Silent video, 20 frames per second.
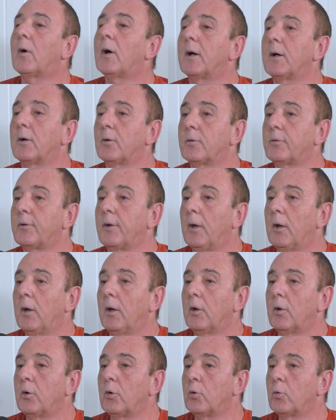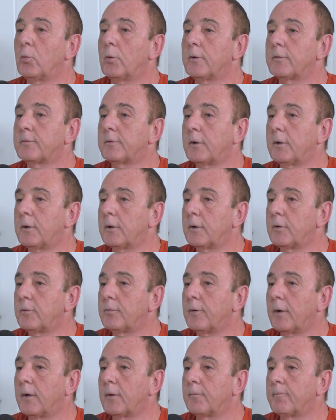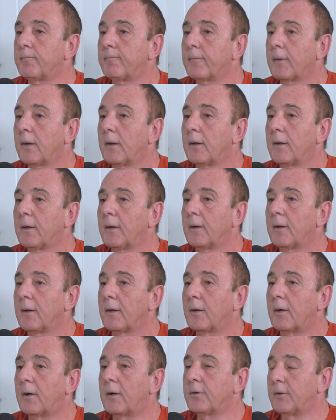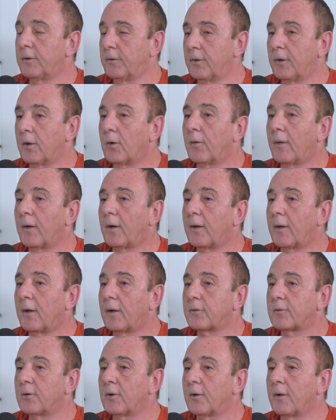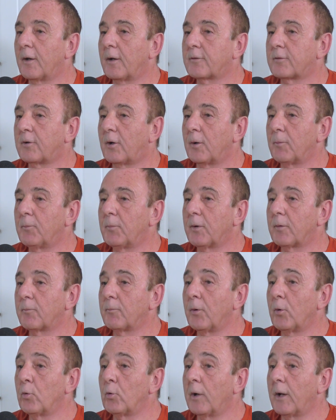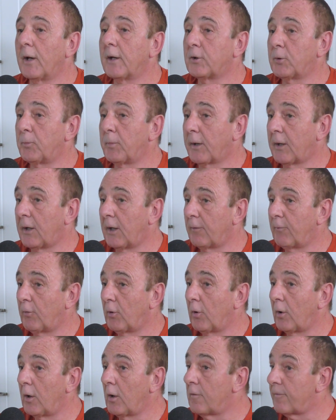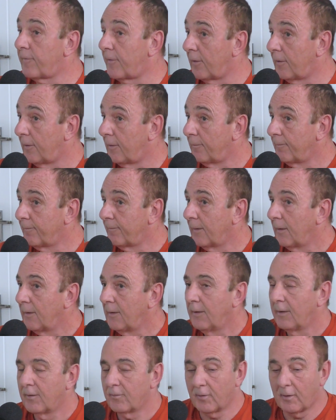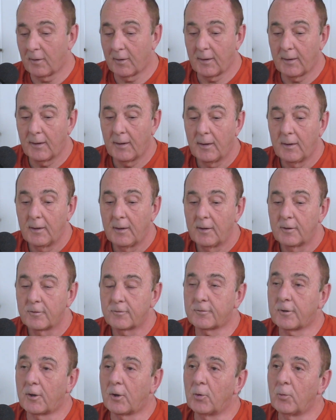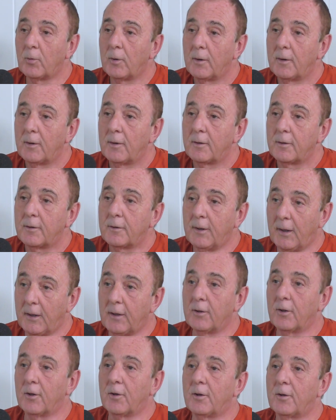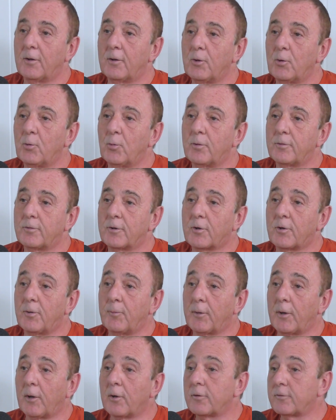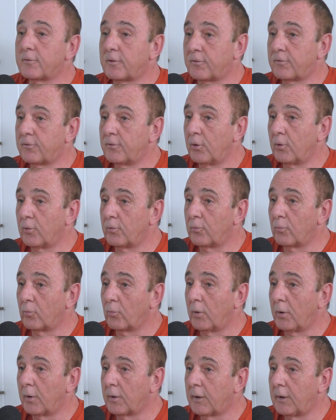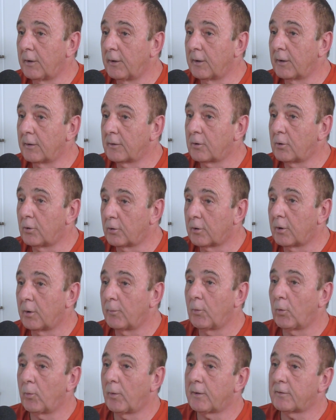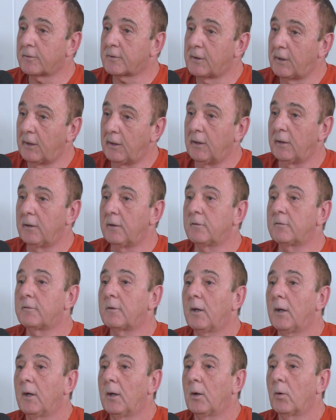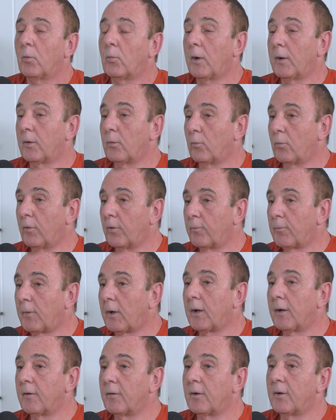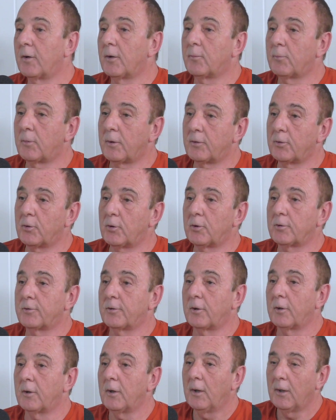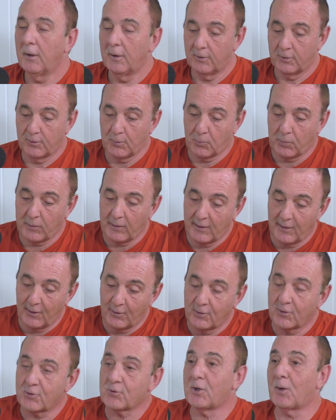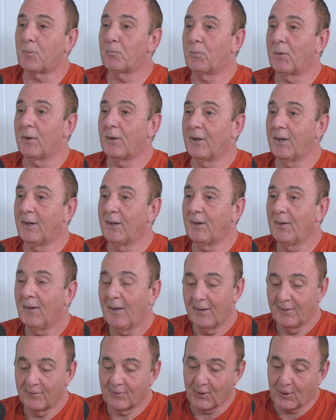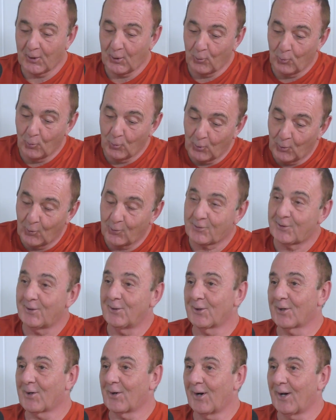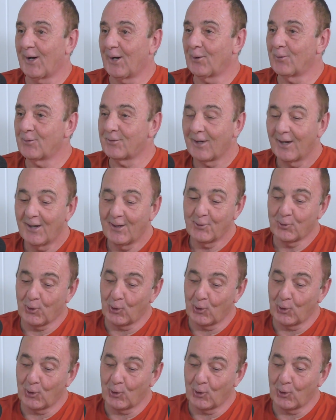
Wild, who was her, um, I didn't know that, that at that time, but, but who later became her lover. Right. So Nina, who was a criminology student working in Cookham who had keys, went with Myra and my daughter to play on the trampoline, to go walks in the grounds,